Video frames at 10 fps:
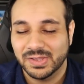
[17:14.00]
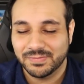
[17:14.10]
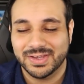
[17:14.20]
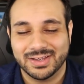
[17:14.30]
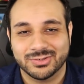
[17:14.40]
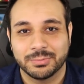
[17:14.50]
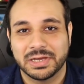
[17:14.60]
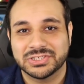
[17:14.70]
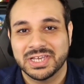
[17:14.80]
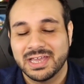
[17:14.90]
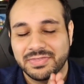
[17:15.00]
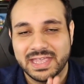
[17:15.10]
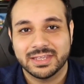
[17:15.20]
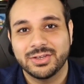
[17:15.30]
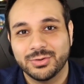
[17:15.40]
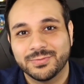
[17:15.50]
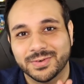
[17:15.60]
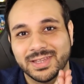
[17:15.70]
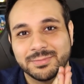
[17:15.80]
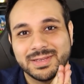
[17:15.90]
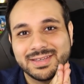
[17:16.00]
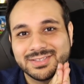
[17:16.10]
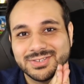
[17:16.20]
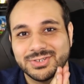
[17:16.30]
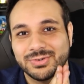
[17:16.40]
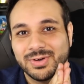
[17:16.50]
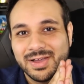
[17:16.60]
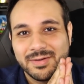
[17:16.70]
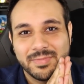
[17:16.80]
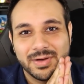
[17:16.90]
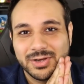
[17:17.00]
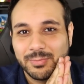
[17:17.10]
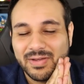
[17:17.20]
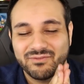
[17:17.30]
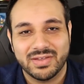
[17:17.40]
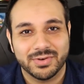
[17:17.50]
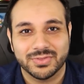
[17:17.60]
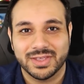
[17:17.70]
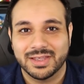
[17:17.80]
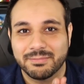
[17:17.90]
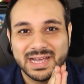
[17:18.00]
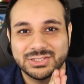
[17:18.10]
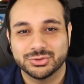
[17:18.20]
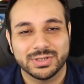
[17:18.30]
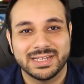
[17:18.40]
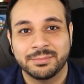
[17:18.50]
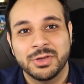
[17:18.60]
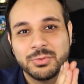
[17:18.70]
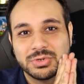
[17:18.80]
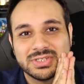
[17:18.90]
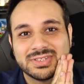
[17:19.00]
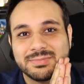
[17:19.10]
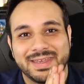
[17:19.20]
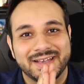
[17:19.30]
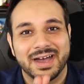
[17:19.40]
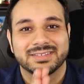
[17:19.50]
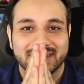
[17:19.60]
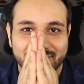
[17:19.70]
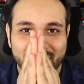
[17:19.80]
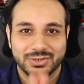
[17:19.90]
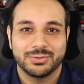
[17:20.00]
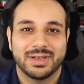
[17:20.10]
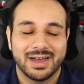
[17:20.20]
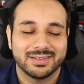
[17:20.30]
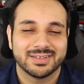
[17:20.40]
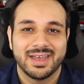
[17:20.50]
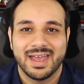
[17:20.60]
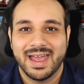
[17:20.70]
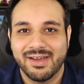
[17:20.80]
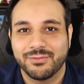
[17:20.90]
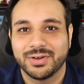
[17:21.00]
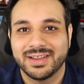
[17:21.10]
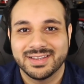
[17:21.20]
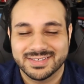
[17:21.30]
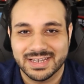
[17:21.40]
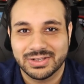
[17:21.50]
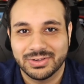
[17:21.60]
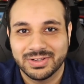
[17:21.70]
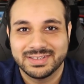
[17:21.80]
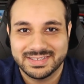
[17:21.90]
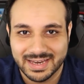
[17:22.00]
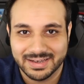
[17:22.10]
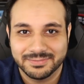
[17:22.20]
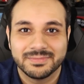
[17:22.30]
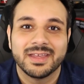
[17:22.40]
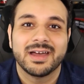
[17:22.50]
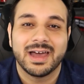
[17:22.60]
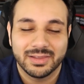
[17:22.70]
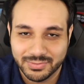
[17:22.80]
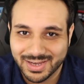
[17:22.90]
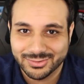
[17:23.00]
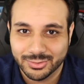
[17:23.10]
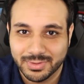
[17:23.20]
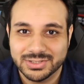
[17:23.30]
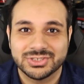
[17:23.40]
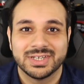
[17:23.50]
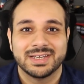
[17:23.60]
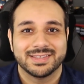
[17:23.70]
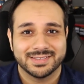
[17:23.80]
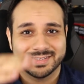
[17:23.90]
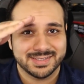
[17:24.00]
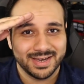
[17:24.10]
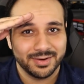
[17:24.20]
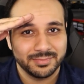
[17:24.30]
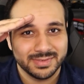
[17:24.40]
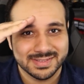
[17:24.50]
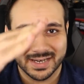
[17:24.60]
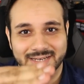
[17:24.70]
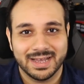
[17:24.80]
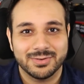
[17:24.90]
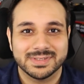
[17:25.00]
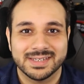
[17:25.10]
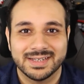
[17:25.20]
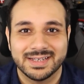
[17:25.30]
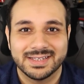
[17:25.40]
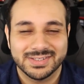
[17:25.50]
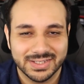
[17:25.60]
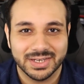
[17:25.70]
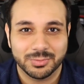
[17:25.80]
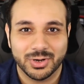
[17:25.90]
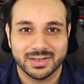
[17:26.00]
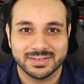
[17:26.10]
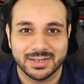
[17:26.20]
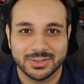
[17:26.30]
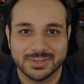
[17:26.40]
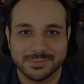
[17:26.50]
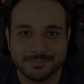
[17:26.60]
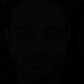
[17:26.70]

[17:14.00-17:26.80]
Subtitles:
I love you guys so much. Thank you for letting me get to do, you know, my favorite thing, my dream, which is to make content for you guys every single day. I love you guys so much. This is Sam signing out. See you later, procrastinators.